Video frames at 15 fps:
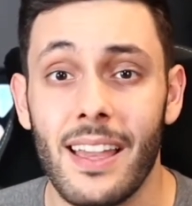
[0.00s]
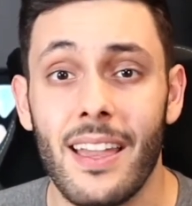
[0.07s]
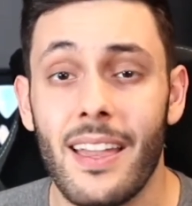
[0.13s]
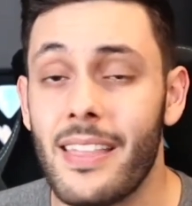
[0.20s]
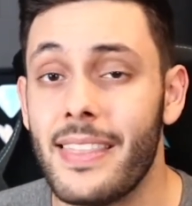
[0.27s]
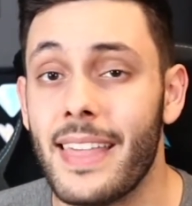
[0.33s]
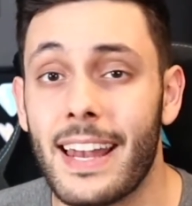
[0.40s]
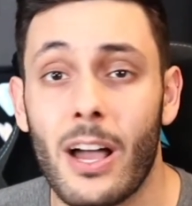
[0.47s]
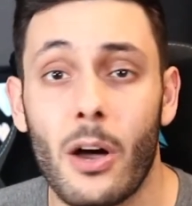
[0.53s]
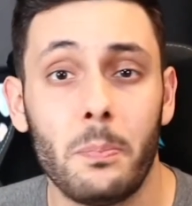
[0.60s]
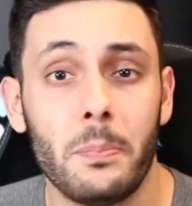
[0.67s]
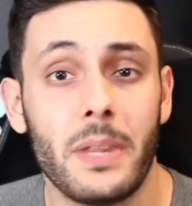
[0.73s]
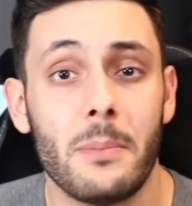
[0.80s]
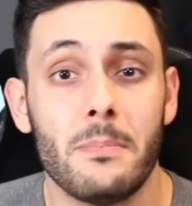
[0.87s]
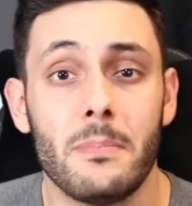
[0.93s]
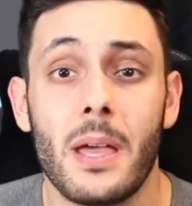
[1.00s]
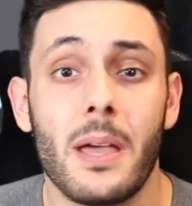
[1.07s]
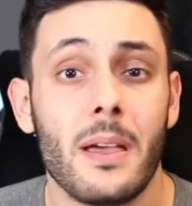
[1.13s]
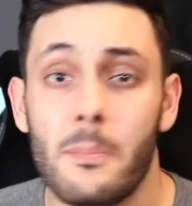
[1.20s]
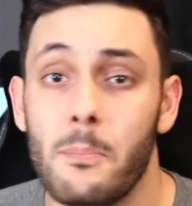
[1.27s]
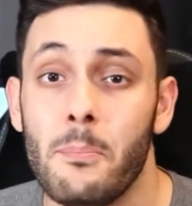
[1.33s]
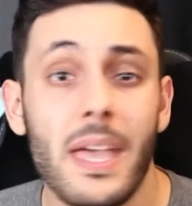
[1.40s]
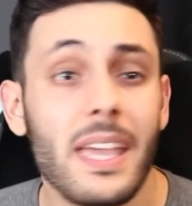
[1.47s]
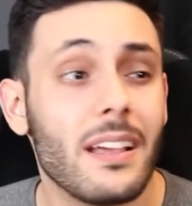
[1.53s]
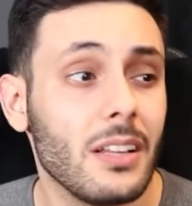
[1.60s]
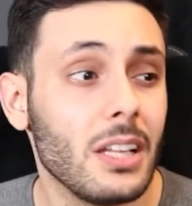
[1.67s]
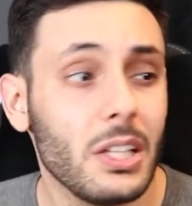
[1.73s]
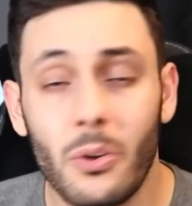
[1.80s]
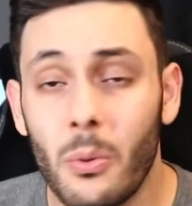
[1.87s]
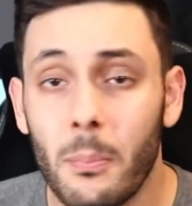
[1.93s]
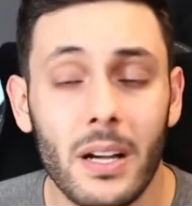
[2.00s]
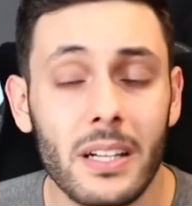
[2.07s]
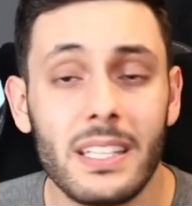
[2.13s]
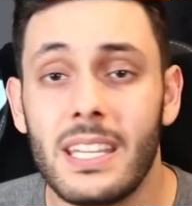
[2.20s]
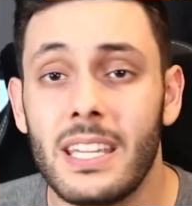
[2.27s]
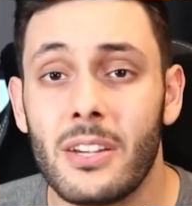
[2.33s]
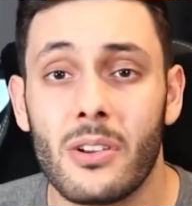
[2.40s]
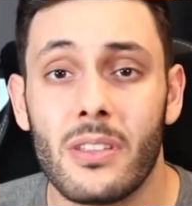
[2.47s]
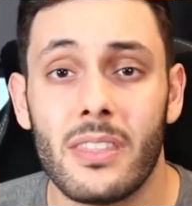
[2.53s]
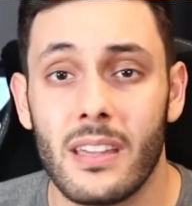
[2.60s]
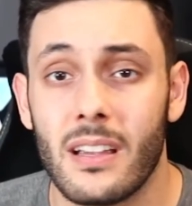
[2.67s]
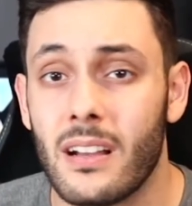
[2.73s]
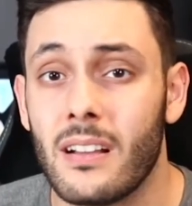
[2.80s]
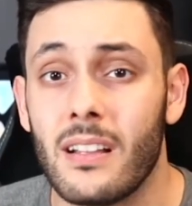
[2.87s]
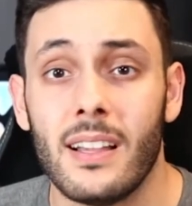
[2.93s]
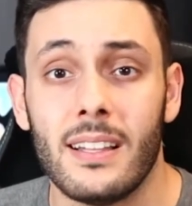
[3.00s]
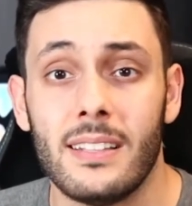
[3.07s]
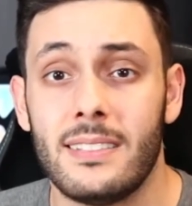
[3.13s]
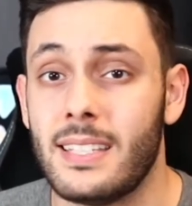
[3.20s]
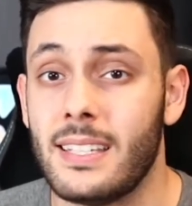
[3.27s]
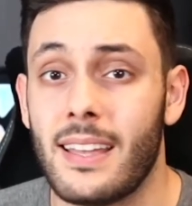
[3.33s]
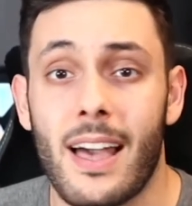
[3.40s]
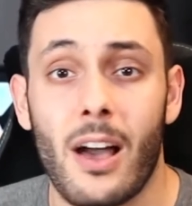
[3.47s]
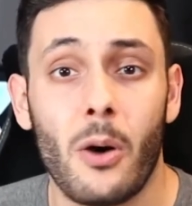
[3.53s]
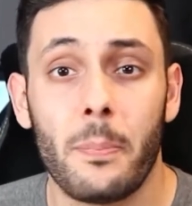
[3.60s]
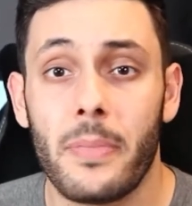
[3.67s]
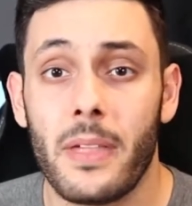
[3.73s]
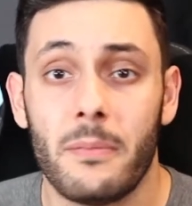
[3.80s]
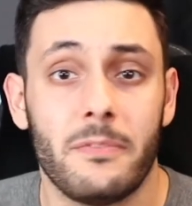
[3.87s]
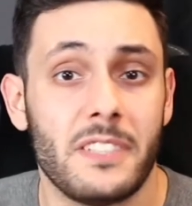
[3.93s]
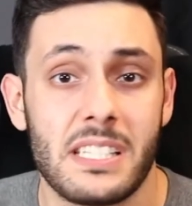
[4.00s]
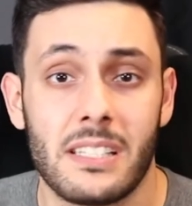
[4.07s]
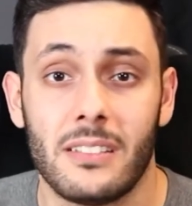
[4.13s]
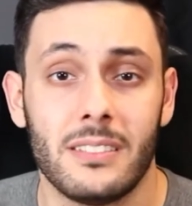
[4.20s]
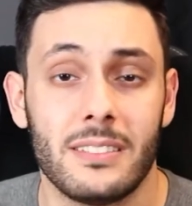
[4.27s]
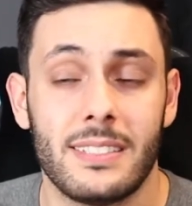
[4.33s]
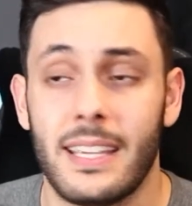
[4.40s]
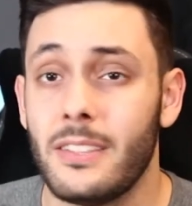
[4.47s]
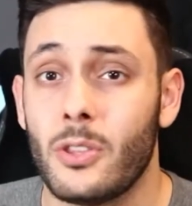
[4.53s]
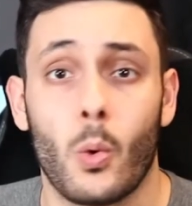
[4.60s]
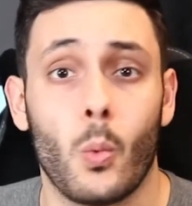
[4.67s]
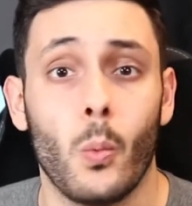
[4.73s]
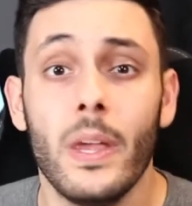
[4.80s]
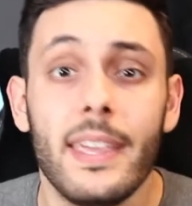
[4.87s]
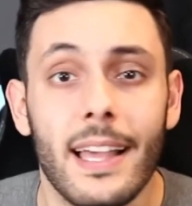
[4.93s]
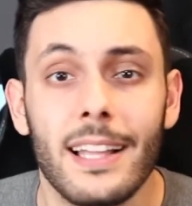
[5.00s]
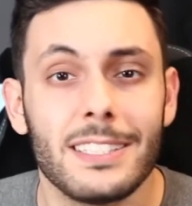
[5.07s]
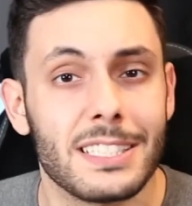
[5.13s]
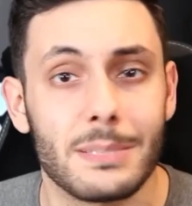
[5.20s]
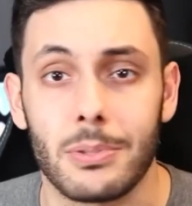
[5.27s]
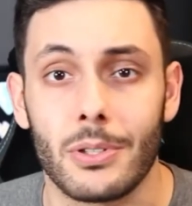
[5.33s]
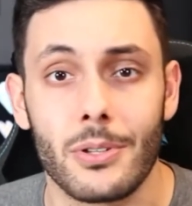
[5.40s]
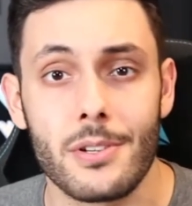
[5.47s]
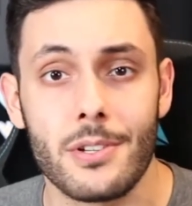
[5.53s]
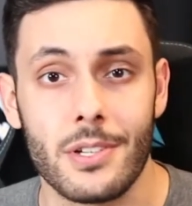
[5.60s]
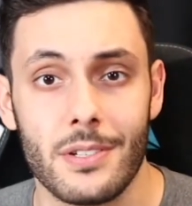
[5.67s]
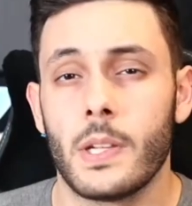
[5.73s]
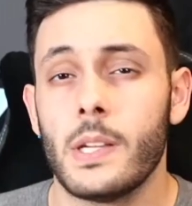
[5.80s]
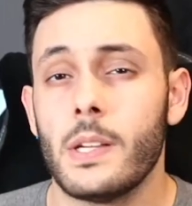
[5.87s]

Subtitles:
that help them make a little money here and there to help them facilitate their weekend splurges.